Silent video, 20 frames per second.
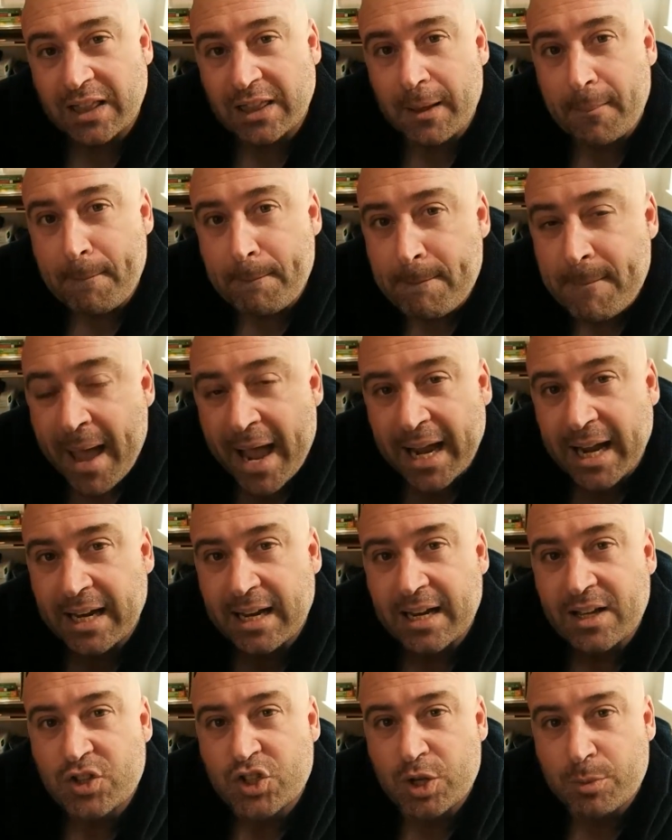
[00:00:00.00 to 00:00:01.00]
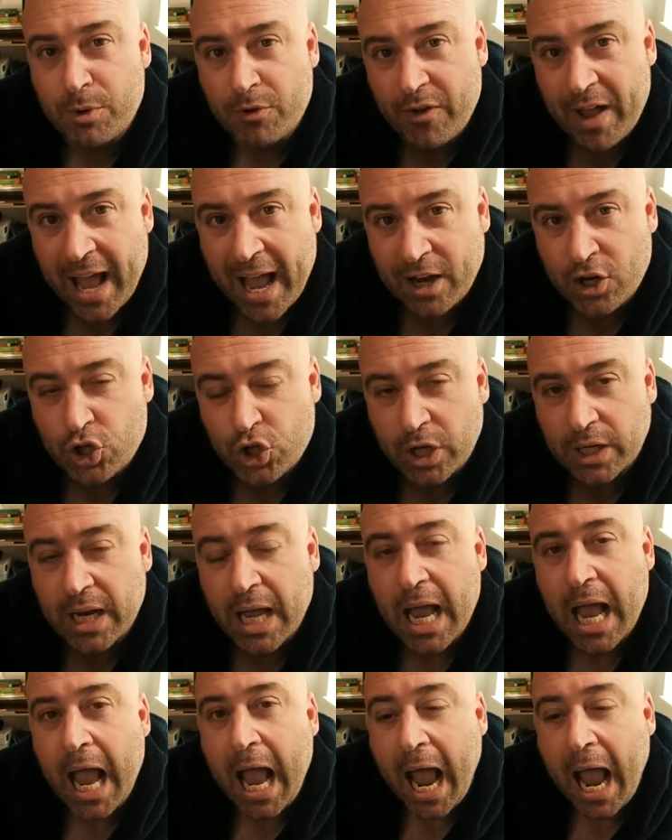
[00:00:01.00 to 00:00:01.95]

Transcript: at the mechanism of action